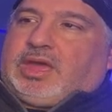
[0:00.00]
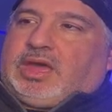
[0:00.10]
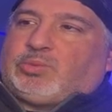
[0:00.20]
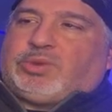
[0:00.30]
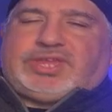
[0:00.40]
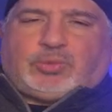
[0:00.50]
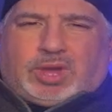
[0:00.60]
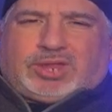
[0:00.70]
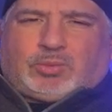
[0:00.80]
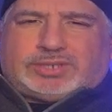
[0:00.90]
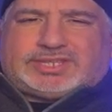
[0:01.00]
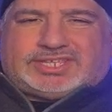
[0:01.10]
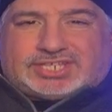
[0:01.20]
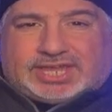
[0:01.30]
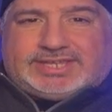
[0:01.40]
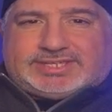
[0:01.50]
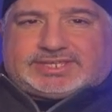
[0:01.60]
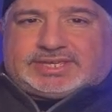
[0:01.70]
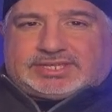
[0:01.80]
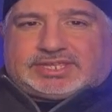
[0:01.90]
on when they want want to change
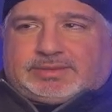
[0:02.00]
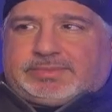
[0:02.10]
things in